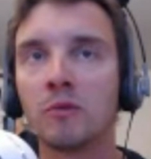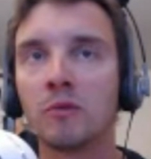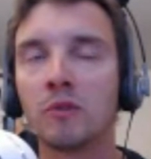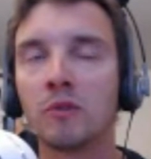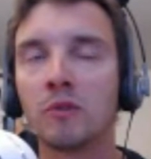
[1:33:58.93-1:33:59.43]

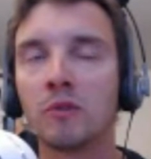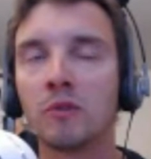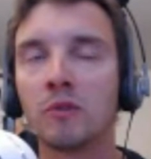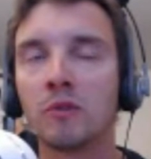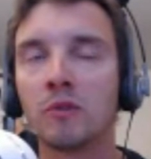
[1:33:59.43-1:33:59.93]
and
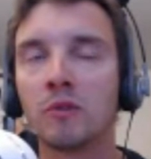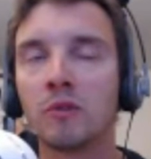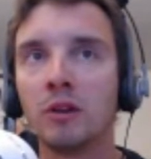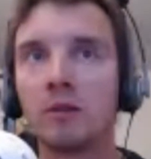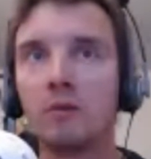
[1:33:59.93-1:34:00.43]

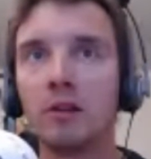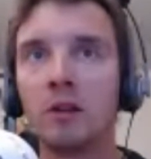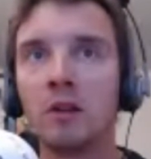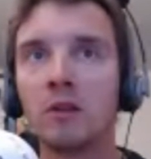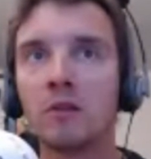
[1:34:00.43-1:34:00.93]

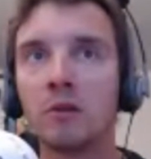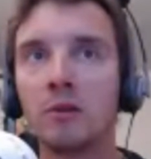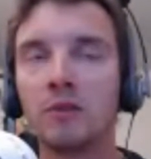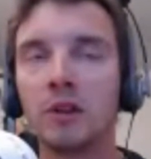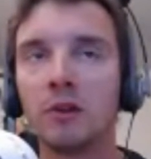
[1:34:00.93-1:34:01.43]
whatnot. And so
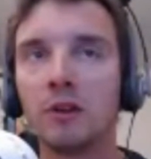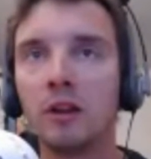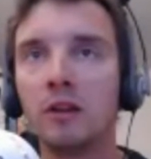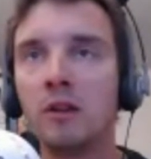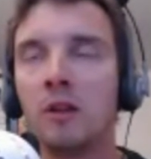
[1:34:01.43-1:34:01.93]

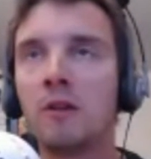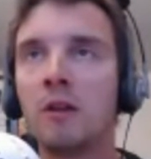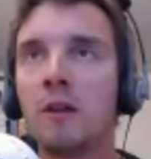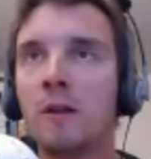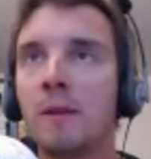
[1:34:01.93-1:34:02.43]
go with
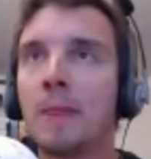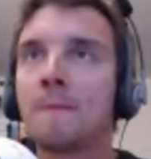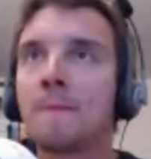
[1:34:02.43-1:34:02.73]
Darren again.